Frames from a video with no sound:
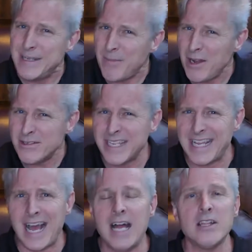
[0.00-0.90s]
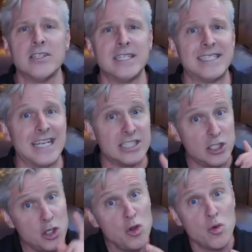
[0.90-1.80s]
modern psychology says
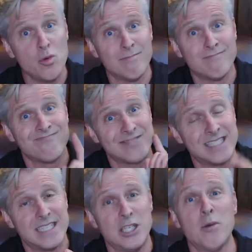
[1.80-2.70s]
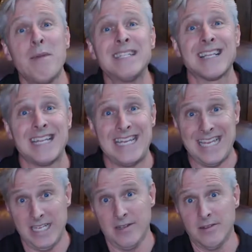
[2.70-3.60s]
you're mentally
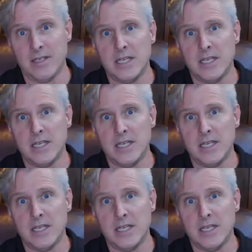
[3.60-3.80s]
ill.